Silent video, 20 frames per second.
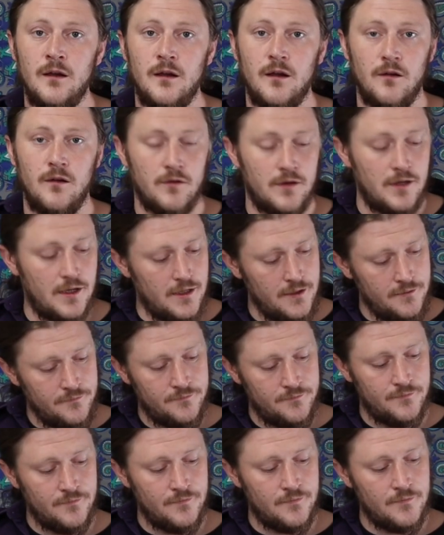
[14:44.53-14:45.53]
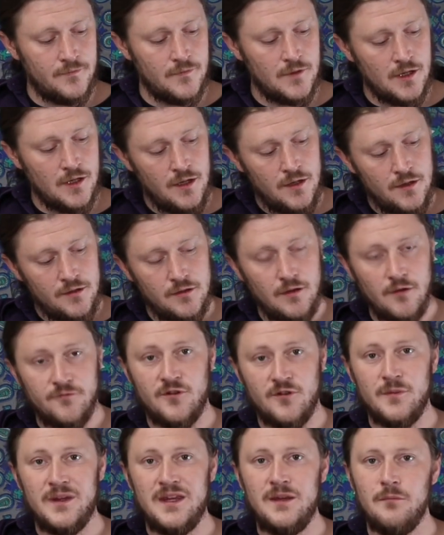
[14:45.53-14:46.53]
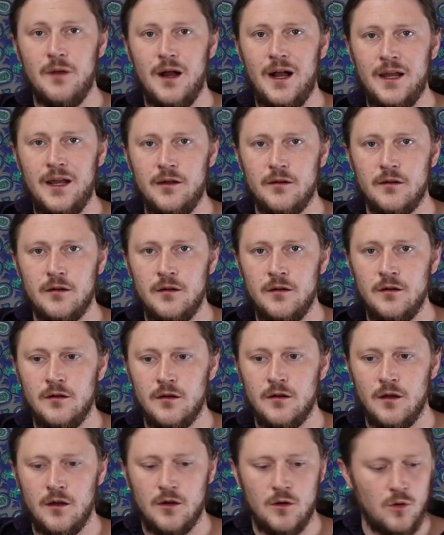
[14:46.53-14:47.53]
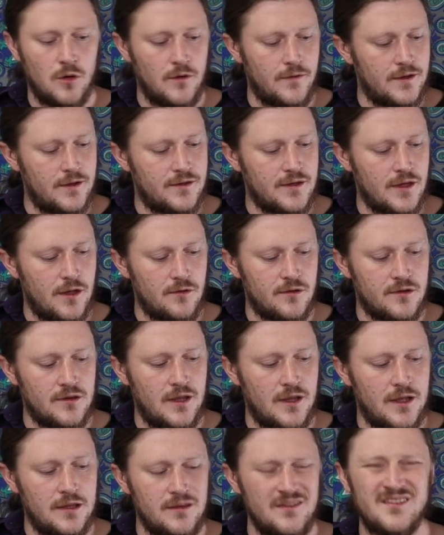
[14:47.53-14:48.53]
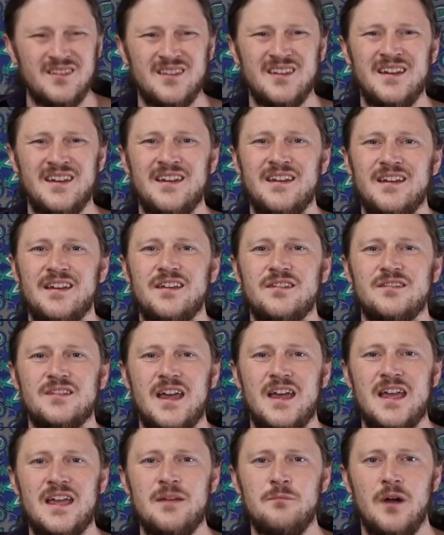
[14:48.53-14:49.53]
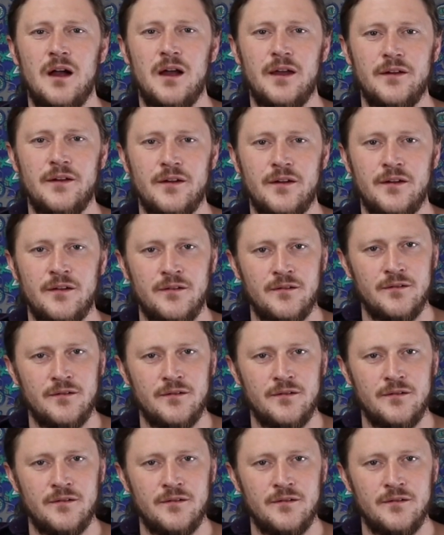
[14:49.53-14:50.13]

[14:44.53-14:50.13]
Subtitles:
Okay, so from E minor, a chord that sounds nice is A minor.